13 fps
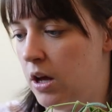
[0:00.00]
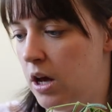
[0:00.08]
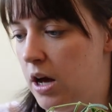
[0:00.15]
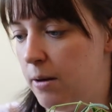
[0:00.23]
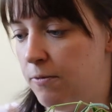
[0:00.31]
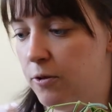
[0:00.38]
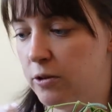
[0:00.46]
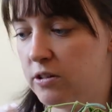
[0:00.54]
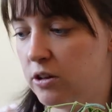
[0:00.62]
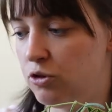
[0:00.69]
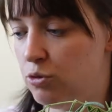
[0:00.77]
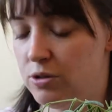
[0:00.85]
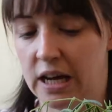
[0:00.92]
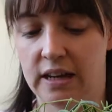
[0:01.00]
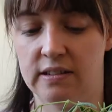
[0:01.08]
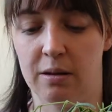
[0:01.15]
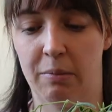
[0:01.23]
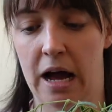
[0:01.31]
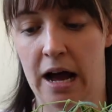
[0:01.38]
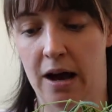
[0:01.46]
I'm first going to take
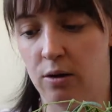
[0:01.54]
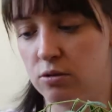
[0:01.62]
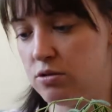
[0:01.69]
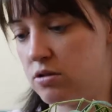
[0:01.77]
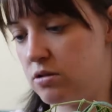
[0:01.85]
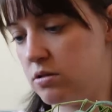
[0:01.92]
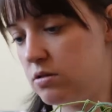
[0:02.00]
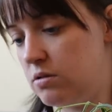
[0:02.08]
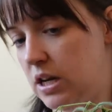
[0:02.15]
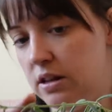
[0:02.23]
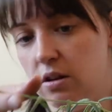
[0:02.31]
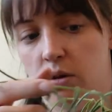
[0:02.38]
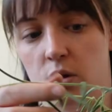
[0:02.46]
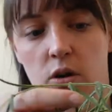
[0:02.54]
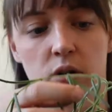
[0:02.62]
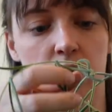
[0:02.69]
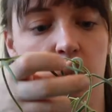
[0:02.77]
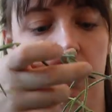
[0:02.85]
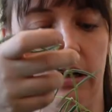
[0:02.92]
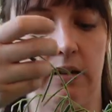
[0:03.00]
some out, take the longer
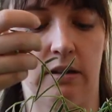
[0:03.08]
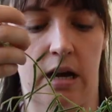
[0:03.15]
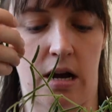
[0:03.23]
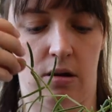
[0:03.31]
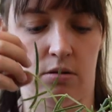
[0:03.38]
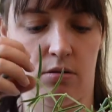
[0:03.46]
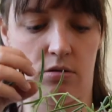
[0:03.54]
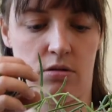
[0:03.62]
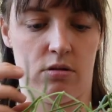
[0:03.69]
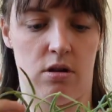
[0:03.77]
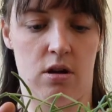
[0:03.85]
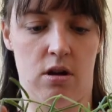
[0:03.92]
ones out.